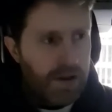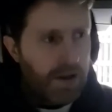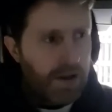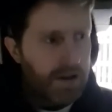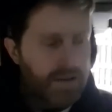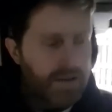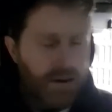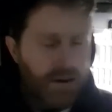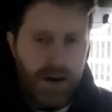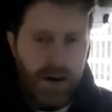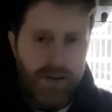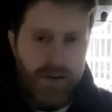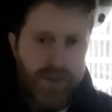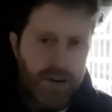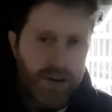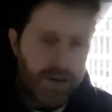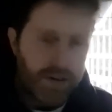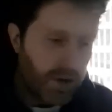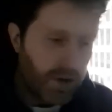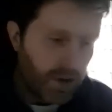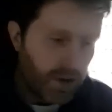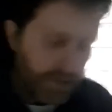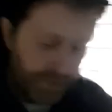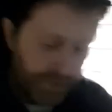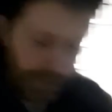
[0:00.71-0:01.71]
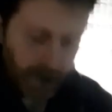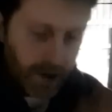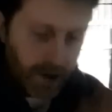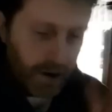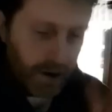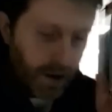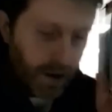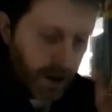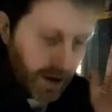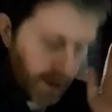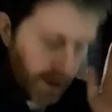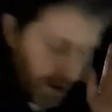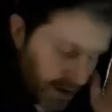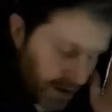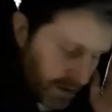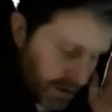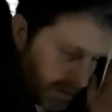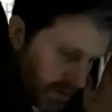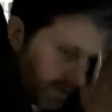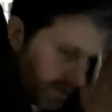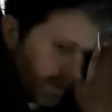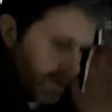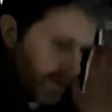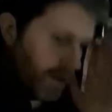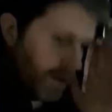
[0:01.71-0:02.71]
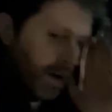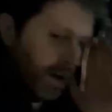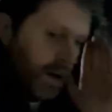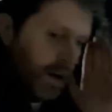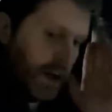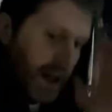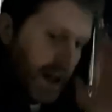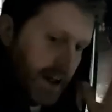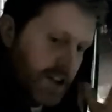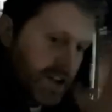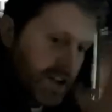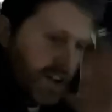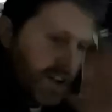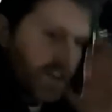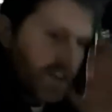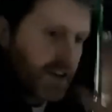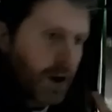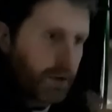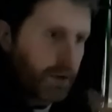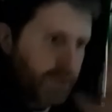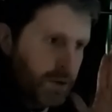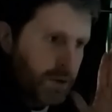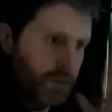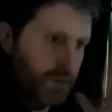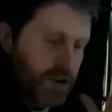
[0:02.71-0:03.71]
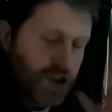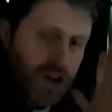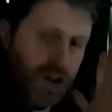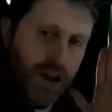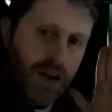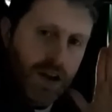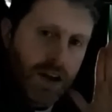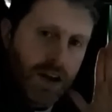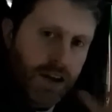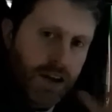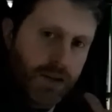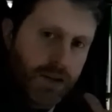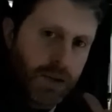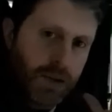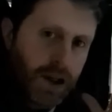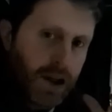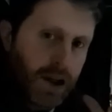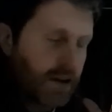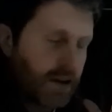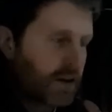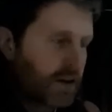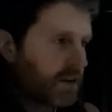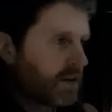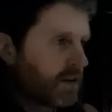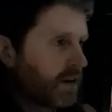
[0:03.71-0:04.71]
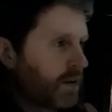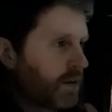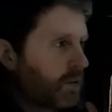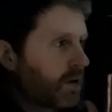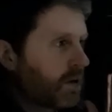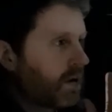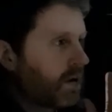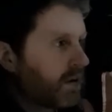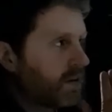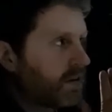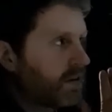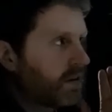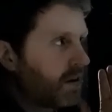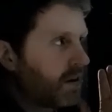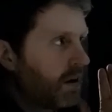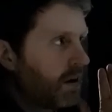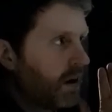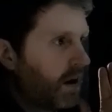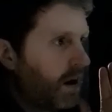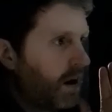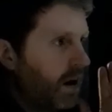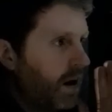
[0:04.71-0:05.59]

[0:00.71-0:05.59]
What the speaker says: Lads, I'm gonna actually stop the machine to explain this to you, because